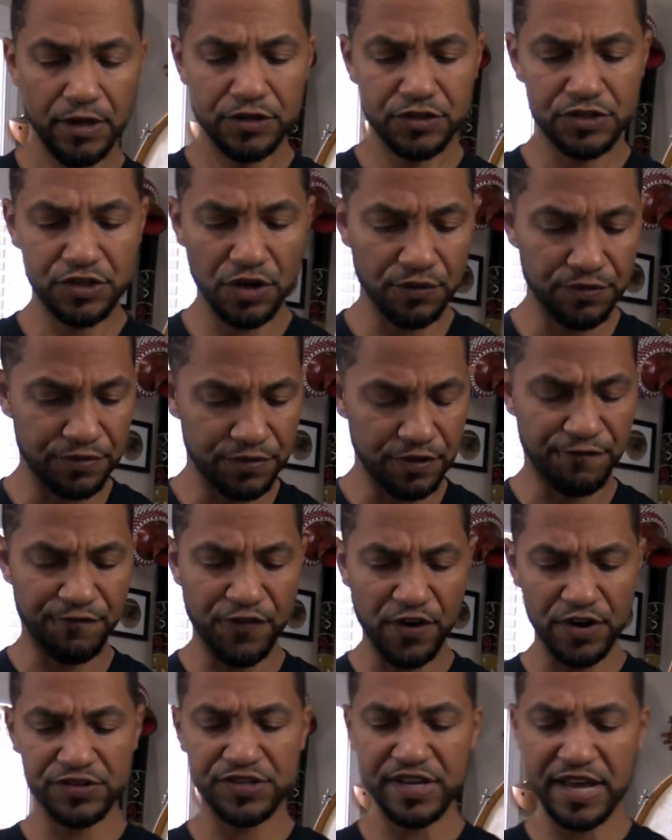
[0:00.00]
So the
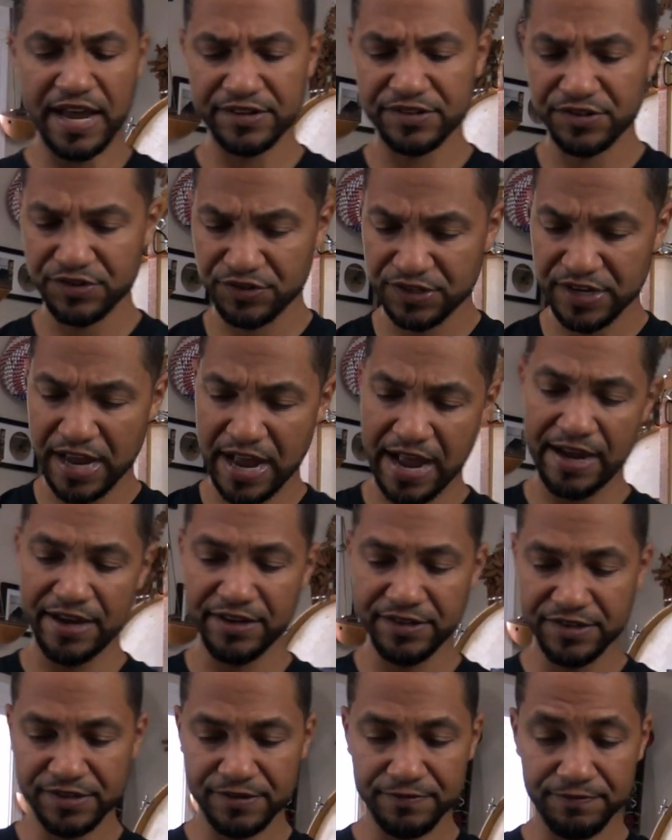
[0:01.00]
first
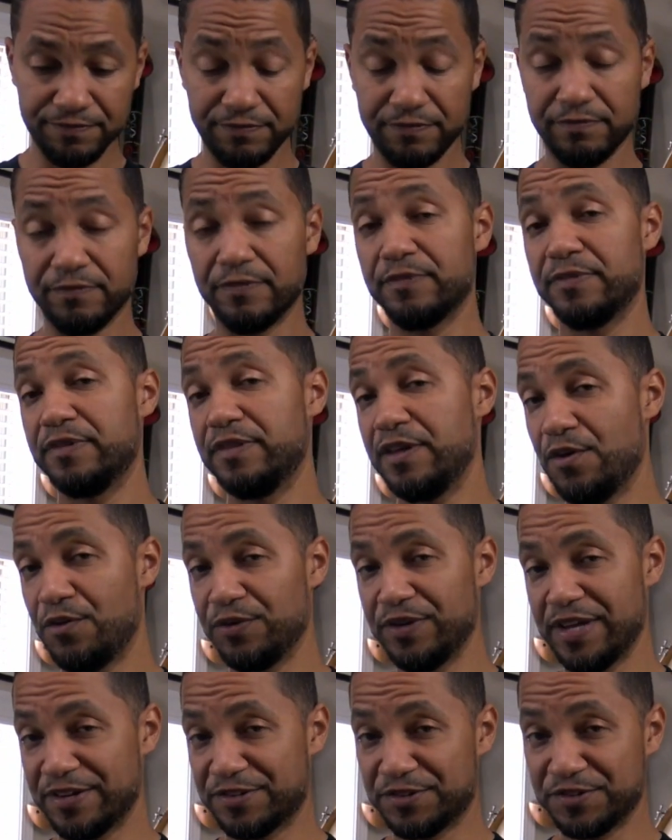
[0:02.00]
exercise, the
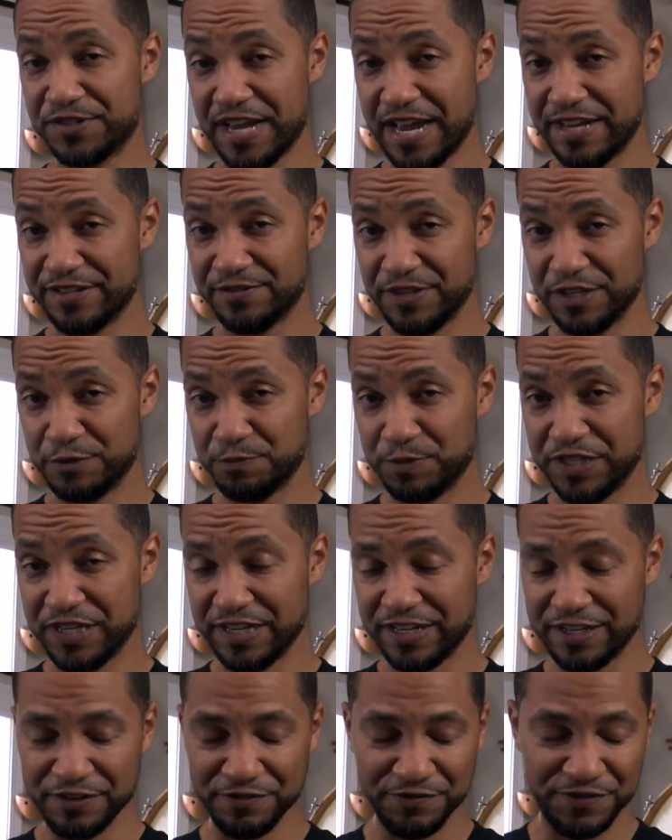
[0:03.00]
only exercise of this
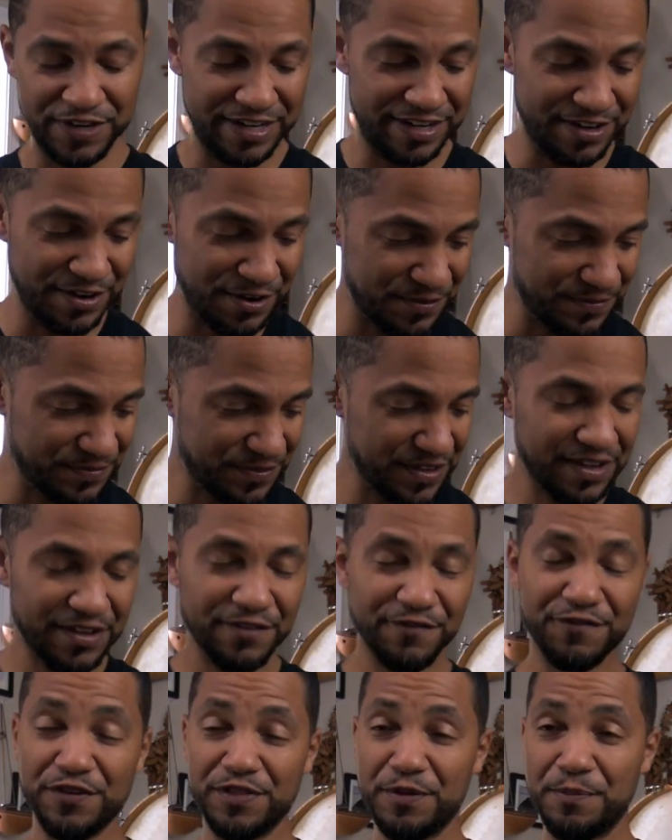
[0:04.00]
particular video
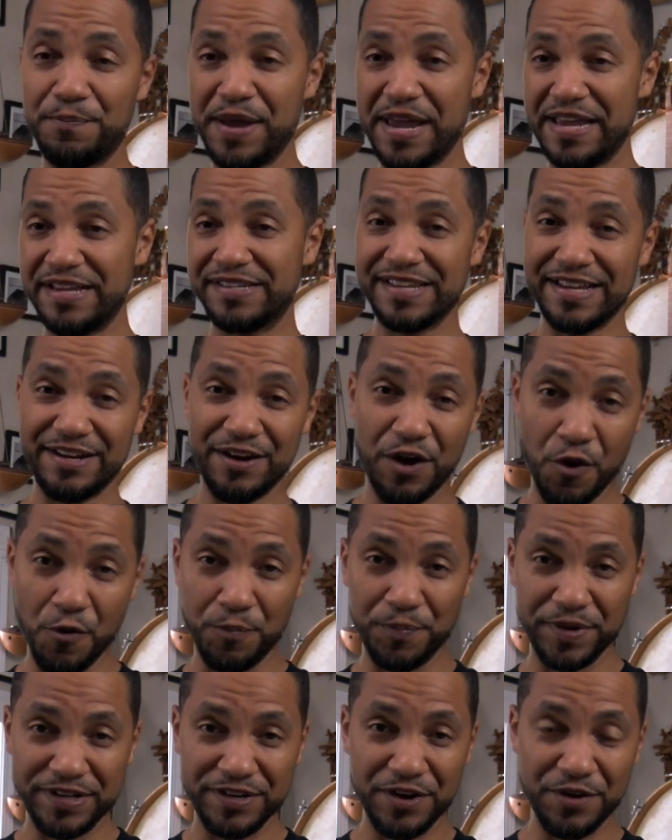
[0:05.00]
for the bass and
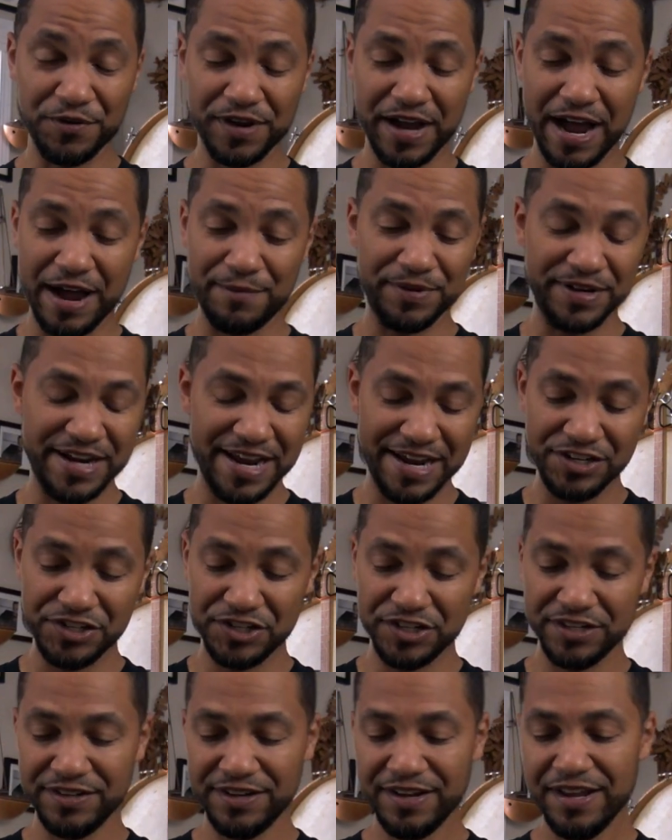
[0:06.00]
open note
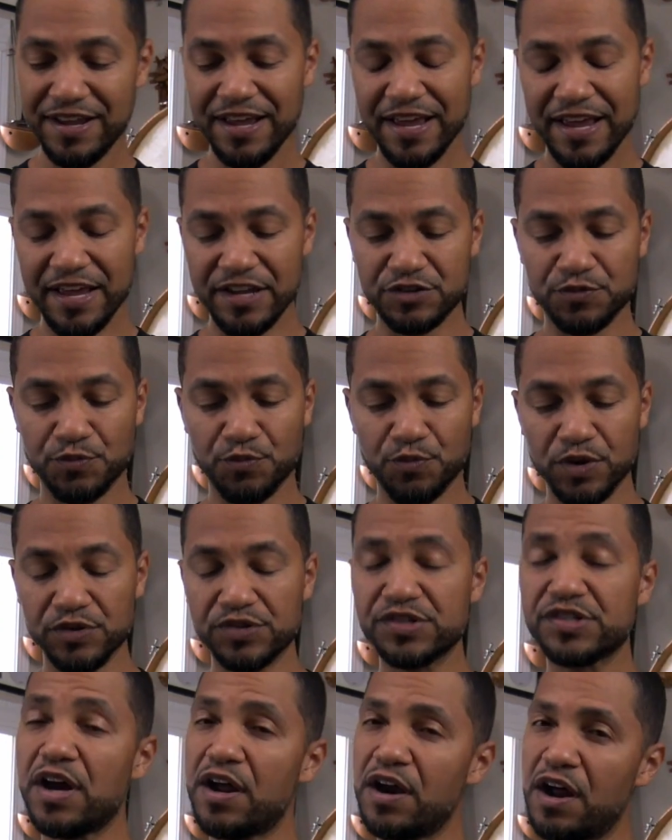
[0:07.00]
combination, is we'll
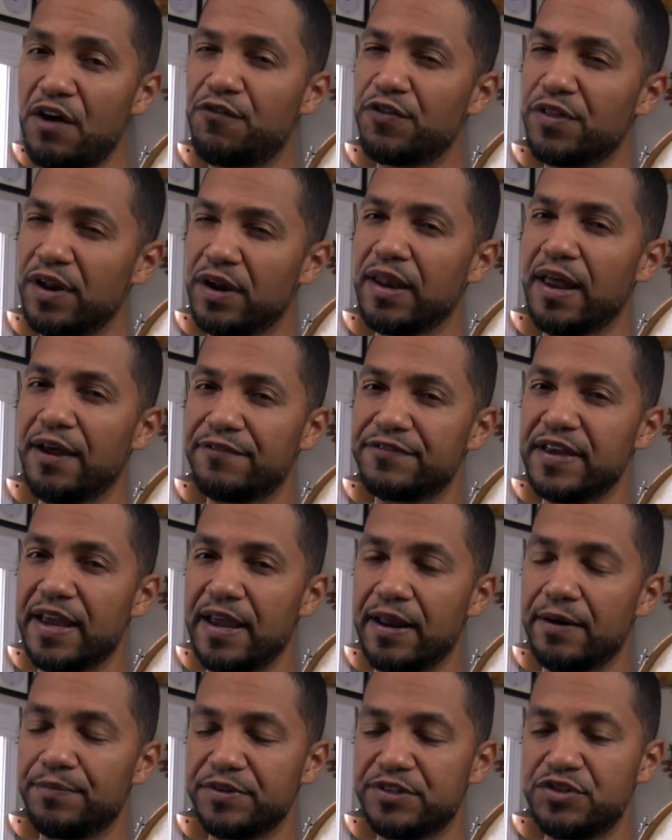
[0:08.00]
start off with our left
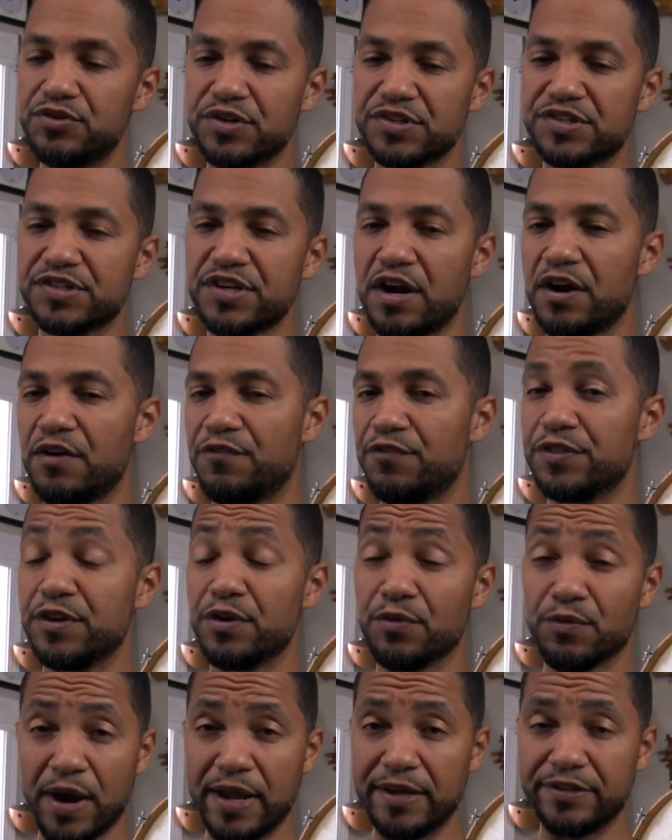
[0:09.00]
hand, but you can start off with
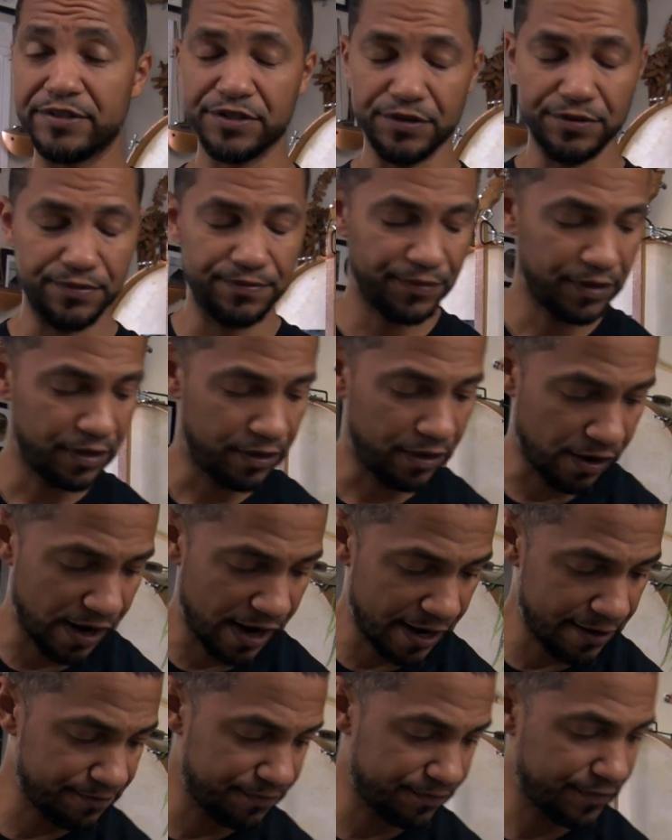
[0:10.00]
your right too, all
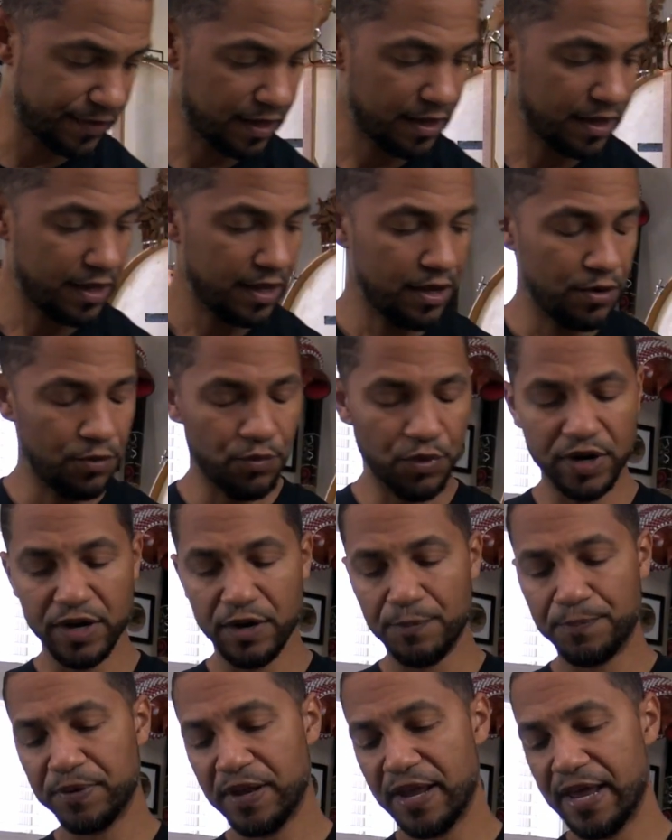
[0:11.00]
right? We're going
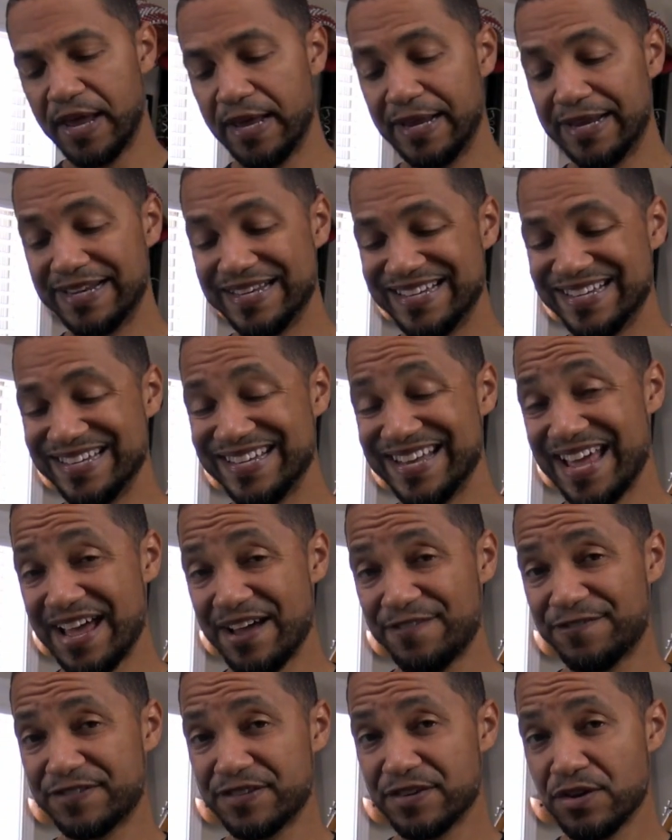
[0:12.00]
to play
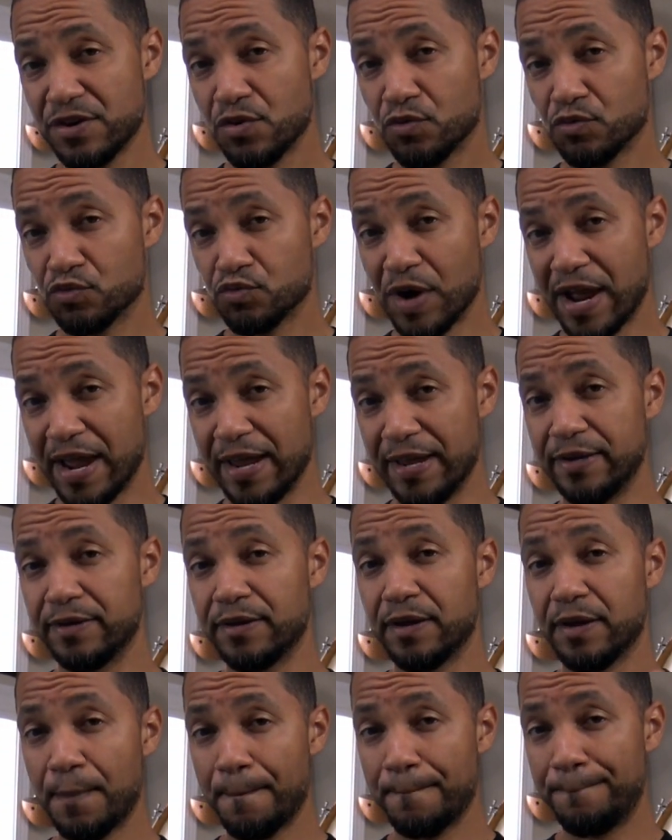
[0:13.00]
left, right,
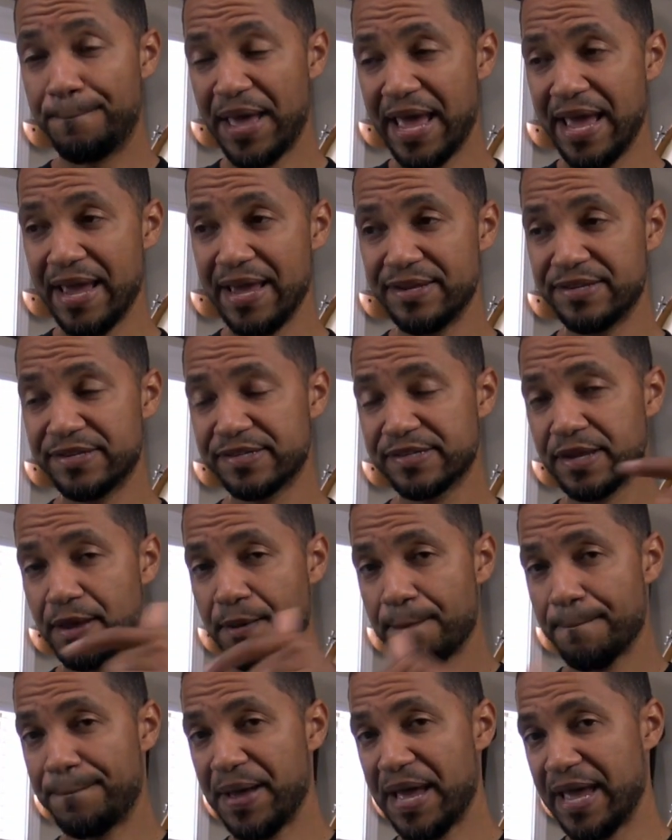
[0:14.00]
bass,
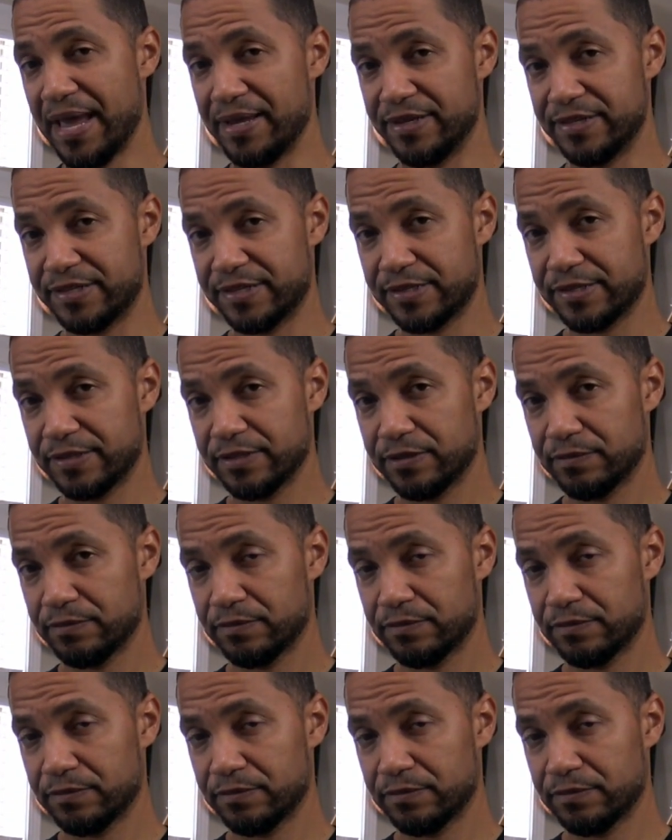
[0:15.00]
bass.